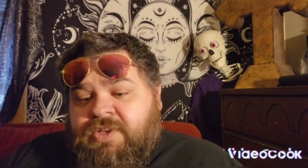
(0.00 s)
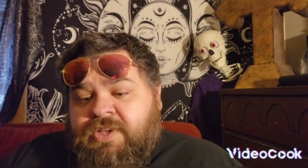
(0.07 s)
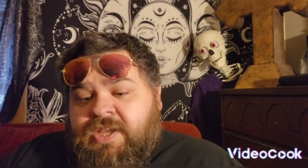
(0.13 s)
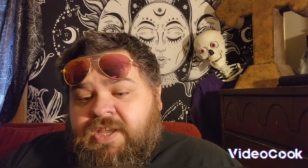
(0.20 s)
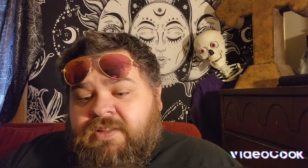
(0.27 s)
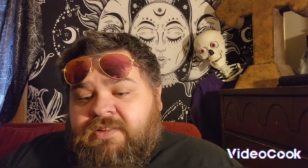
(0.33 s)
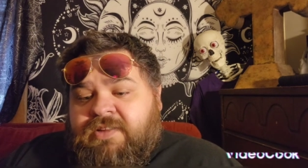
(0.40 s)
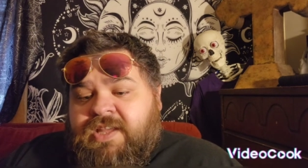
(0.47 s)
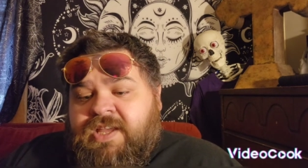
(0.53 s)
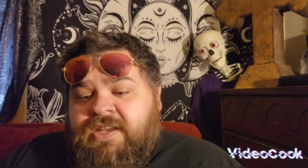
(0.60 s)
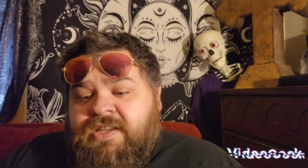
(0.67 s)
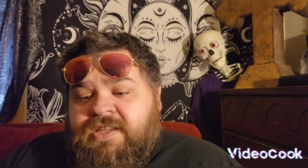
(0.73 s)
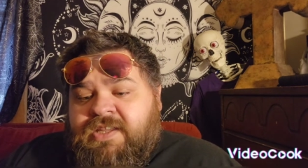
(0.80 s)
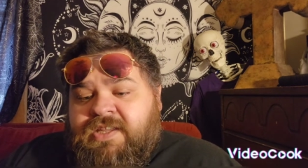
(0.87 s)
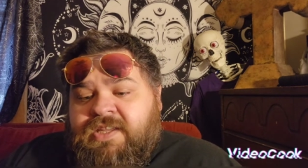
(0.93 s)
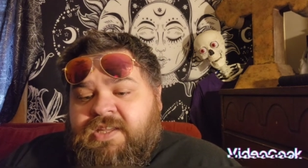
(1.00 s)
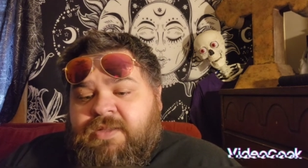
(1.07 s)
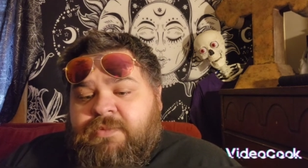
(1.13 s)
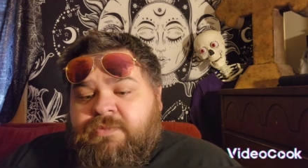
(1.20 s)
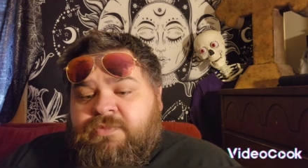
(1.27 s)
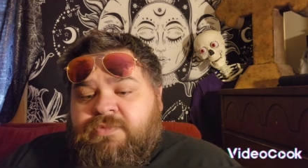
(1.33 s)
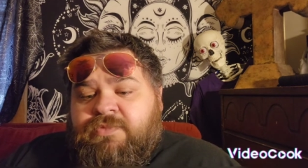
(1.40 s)
and led
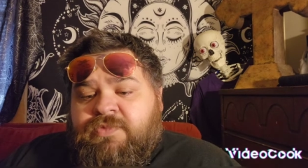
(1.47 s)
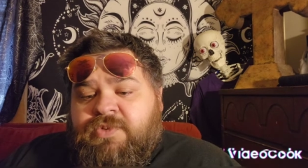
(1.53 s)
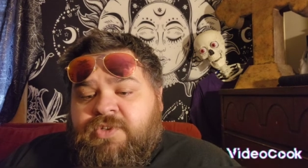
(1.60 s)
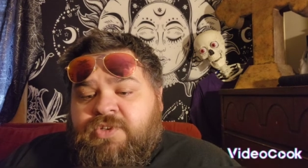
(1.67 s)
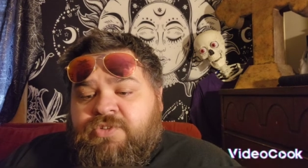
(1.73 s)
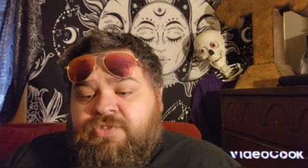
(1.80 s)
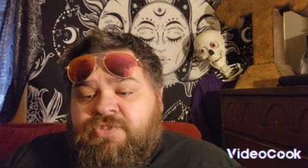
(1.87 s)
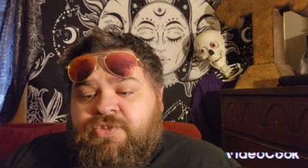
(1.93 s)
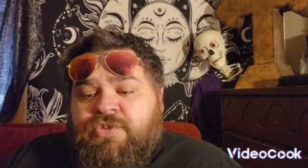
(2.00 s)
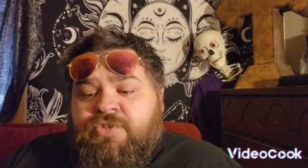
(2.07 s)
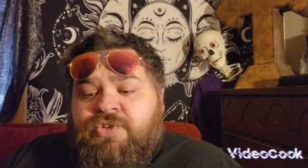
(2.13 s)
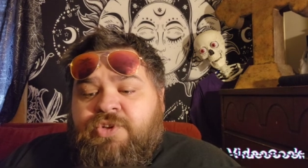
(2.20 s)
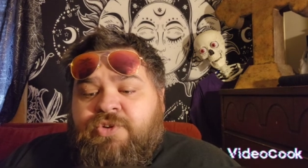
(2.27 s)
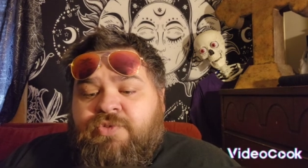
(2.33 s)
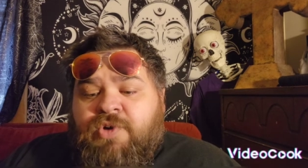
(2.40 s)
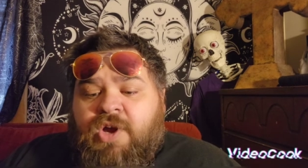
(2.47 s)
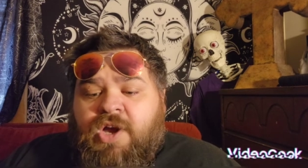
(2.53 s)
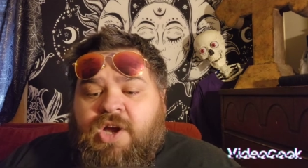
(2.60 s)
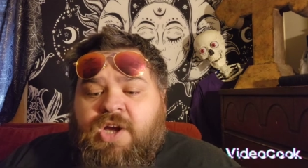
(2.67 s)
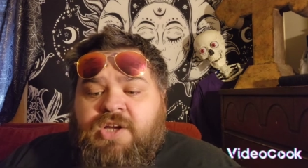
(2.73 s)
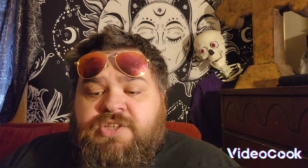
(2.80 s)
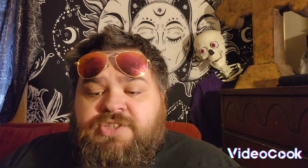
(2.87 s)
him to the
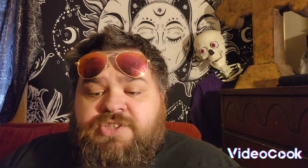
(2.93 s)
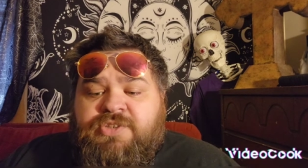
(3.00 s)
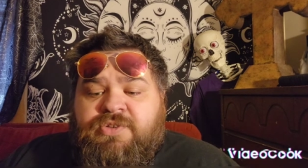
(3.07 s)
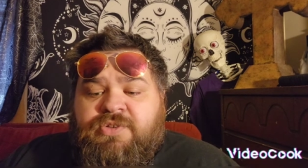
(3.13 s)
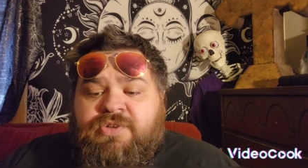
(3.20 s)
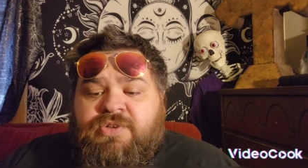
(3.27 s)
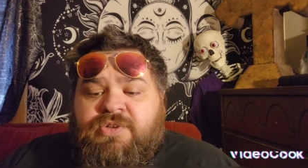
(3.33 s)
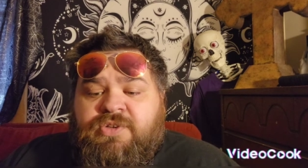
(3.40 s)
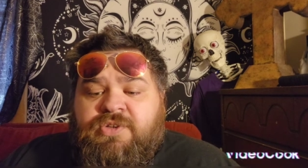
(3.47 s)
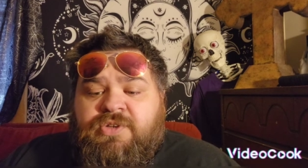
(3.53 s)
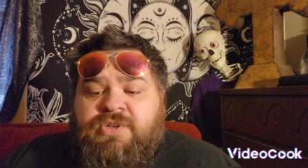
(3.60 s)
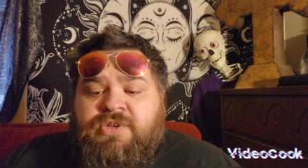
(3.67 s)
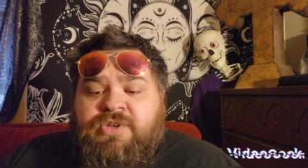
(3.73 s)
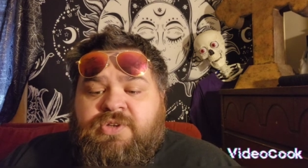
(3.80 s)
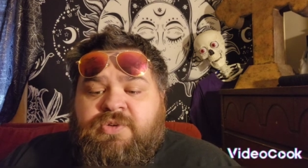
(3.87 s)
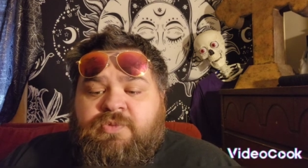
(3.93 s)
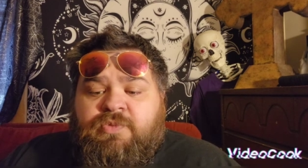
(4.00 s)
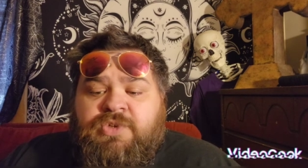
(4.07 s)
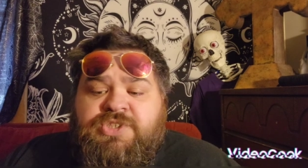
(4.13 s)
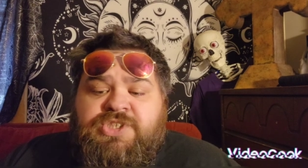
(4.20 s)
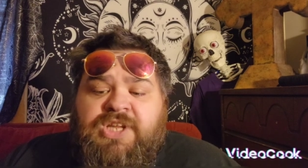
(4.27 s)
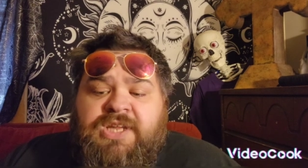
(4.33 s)
garage,
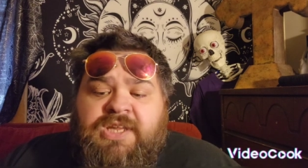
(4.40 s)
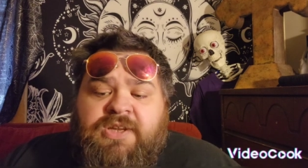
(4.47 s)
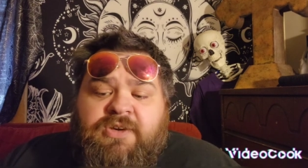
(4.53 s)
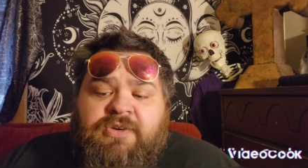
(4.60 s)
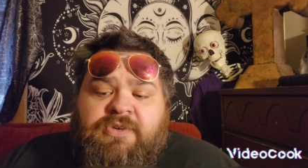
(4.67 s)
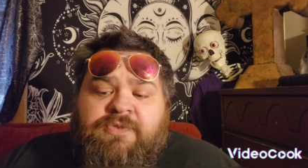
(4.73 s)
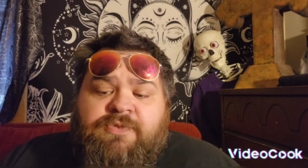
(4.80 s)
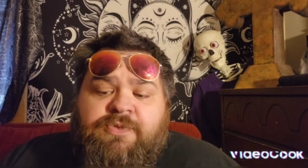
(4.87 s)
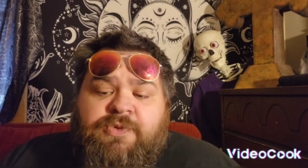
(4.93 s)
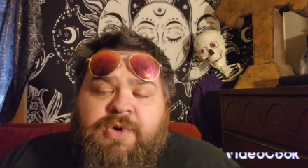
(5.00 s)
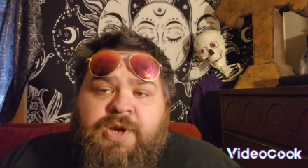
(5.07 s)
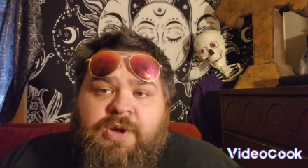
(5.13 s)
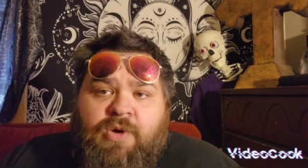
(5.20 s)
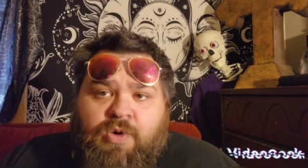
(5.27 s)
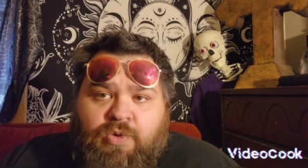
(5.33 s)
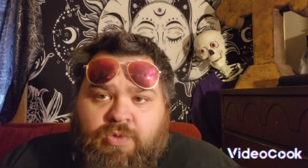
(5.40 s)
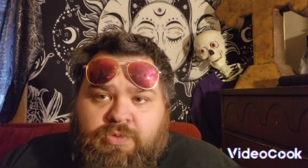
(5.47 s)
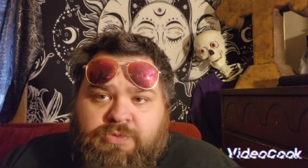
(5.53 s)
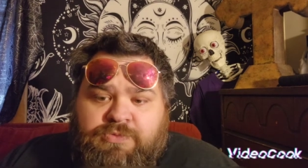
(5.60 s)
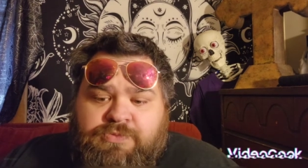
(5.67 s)
which they entered for a hole.